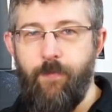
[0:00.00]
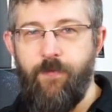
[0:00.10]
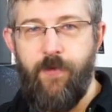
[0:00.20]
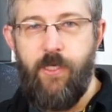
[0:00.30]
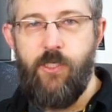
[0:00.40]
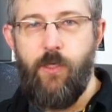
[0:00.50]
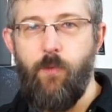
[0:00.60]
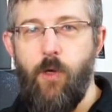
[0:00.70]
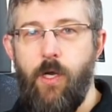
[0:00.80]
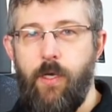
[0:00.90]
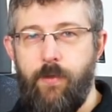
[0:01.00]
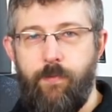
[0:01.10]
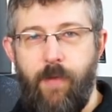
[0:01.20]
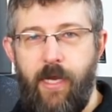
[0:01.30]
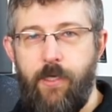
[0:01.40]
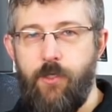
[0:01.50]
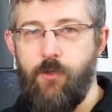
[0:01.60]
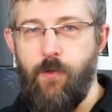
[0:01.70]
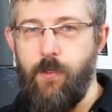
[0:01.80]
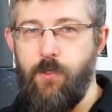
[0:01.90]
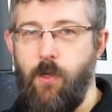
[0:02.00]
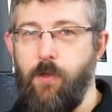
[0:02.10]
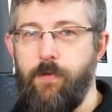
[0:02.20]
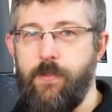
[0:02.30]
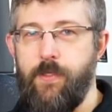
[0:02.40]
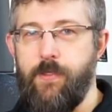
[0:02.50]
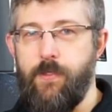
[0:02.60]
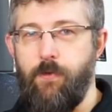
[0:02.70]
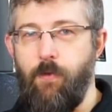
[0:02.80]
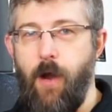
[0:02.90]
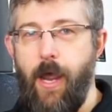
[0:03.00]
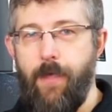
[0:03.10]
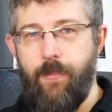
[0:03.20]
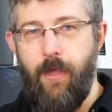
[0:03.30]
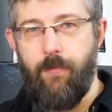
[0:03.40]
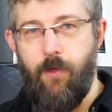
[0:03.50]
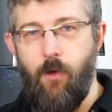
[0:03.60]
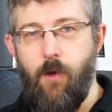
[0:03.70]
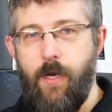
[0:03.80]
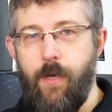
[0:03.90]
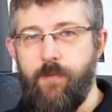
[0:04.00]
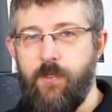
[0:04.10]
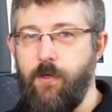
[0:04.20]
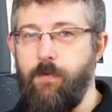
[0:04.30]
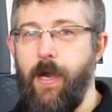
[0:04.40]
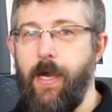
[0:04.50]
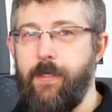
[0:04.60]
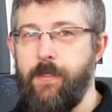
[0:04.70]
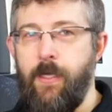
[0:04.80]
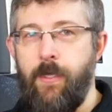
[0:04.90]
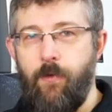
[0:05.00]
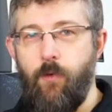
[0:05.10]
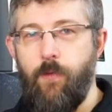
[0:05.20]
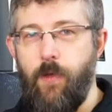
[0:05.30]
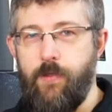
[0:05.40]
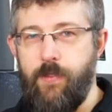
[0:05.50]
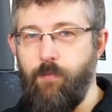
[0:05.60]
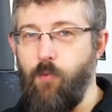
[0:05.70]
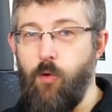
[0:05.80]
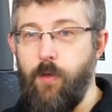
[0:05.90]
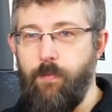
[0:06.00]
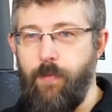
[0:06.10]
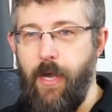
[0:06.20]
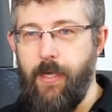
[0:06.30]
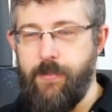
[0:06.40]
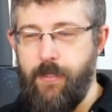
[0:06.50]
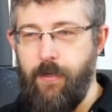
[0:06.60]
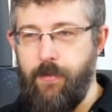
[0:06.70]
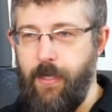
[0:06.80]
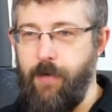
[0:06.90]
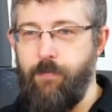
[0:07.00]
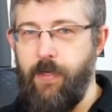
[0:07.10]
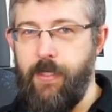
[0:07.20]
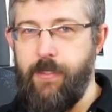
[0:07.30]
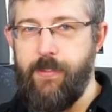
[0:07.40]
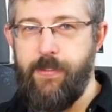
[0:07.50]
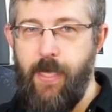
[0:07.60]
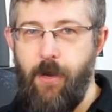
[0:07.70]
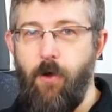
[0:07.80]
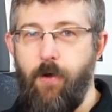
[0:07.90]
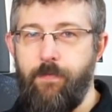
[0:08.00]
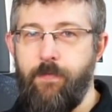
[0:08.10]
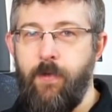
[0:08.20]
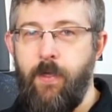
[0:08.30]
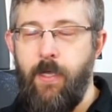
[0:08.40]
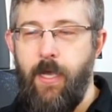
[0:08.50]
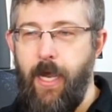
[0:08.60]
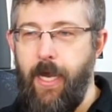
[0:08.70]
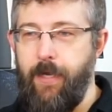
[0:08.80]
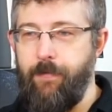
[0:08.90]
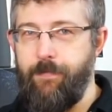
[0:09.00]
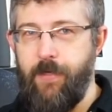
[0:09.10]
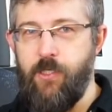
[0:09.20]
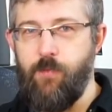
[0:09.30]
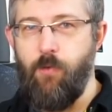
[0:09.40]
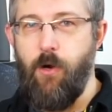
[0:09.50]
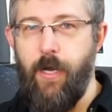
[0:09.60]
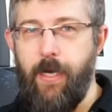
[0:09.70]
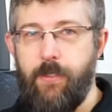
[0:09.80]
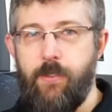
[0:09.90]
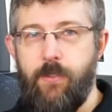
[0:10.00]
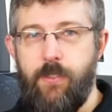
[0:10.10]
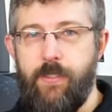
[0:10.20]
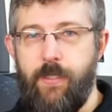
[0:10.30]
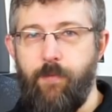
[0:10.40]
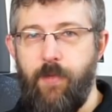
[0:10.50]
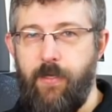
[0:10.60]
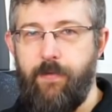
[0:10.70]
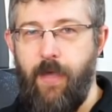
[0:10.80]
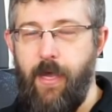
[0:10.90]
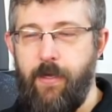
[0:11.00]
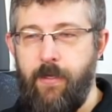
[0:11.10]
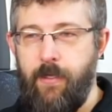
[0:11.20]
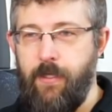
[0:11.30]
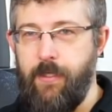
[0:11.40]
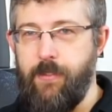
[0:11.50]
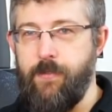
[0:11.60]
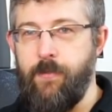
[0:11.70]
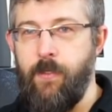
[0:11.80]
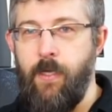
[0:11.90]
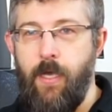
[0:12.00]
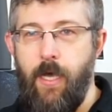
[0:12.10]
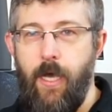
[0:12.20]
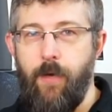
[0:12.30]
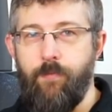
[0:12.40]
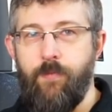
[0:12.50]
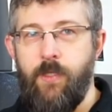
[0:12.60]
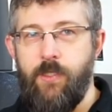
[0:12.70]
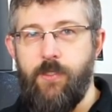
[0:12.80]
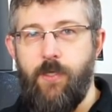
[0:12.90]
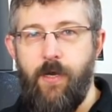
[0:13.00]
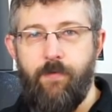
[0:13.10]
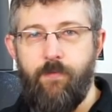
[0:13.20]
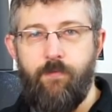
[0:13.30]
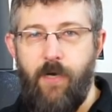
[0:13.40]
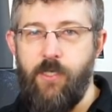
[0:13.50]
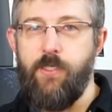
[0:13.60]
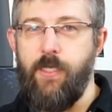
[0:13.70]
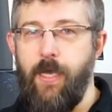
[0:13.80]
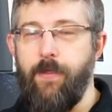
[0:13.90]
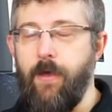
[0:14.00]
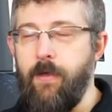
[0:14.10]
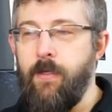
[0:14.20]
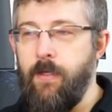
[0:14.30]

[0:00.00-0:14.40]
finishing work, making sure the tolerances are right, that the lockup's correct, all those important parts that really set off a finished product to something that is just kind of rushed together,